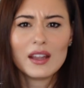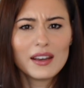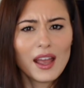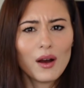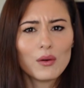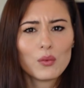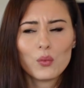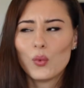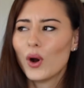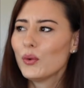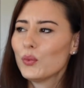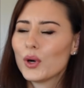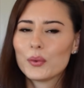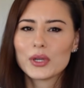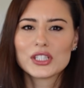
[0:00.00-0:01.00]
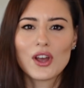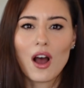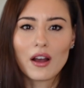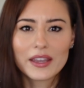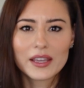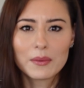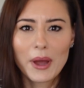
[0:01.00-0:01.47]
Now, what were we
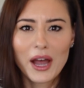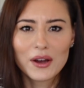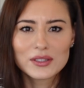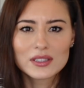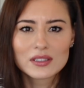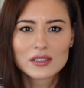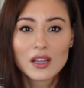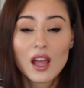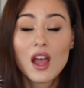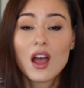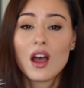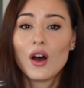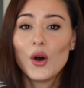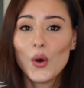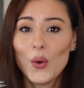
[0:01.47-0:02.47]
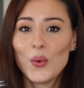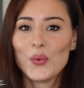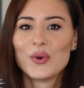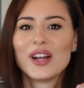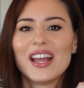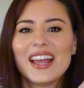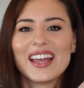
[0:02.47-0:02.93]
talking about?
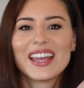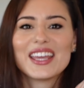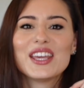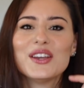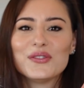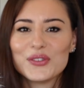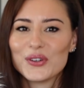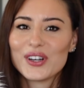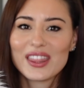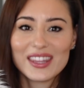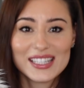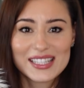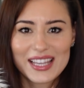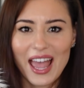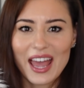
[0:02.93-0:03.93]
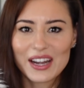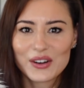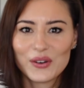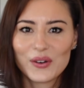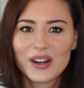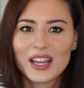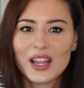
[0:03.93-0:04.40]
Oh, if you're in this
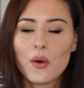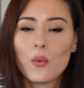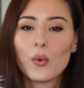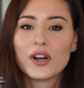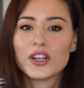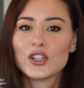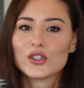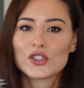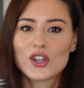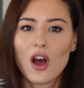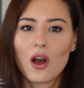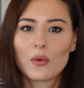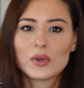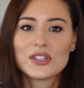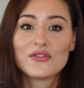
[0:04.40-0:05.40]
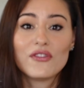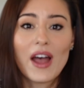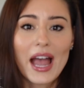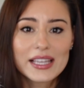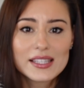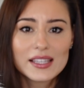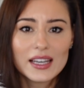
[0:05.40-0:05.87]
category where your dog was
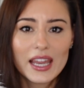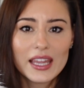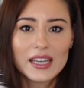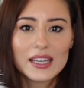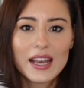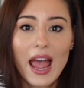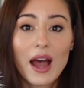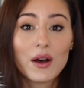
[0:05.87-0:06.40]
vaccinated